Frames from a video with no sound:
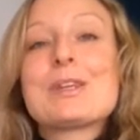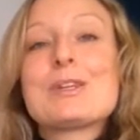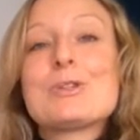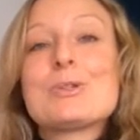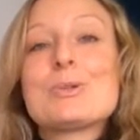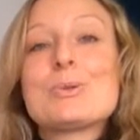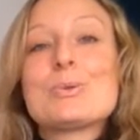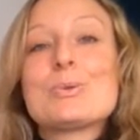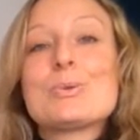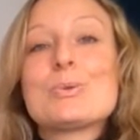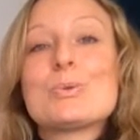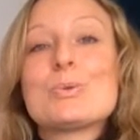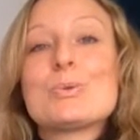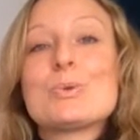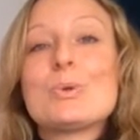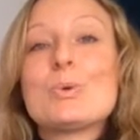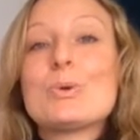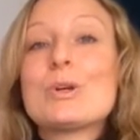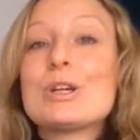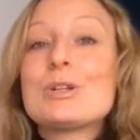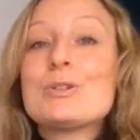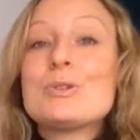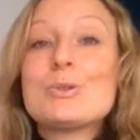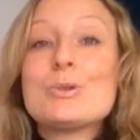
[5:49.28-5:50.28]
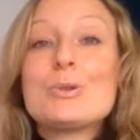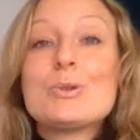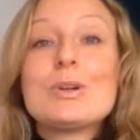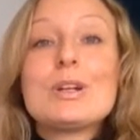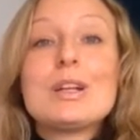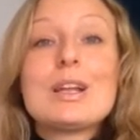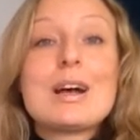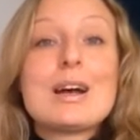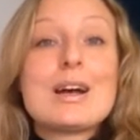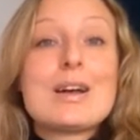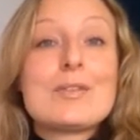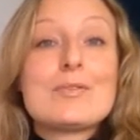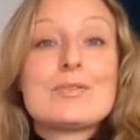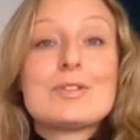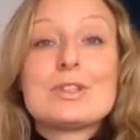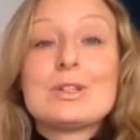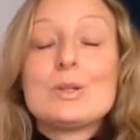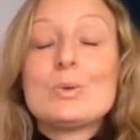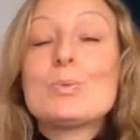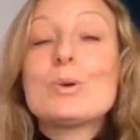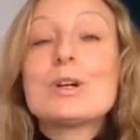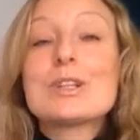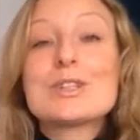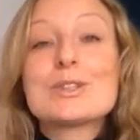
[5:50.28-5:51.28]
to look into your life,
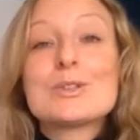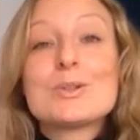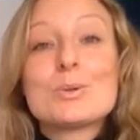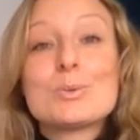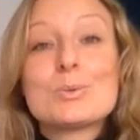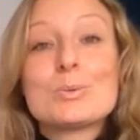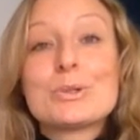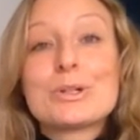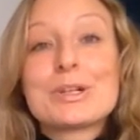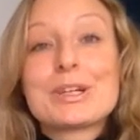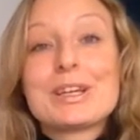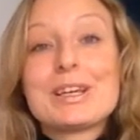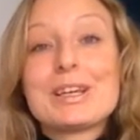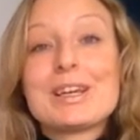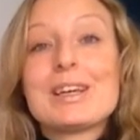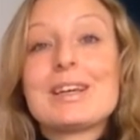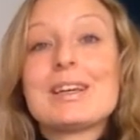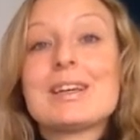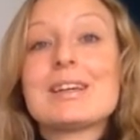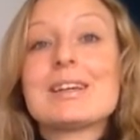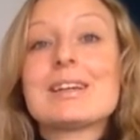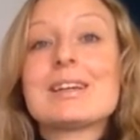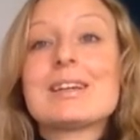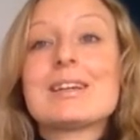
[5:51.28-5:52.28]
see what's not working,